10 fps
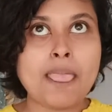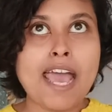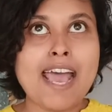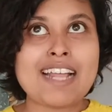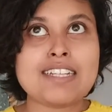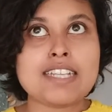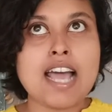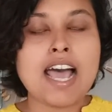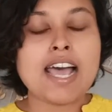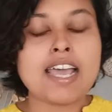and
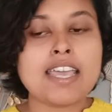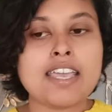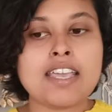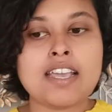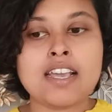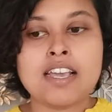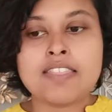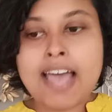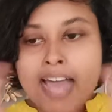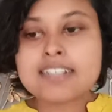
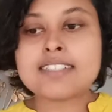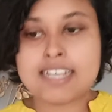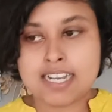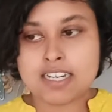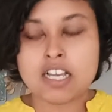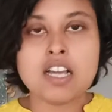the ad said,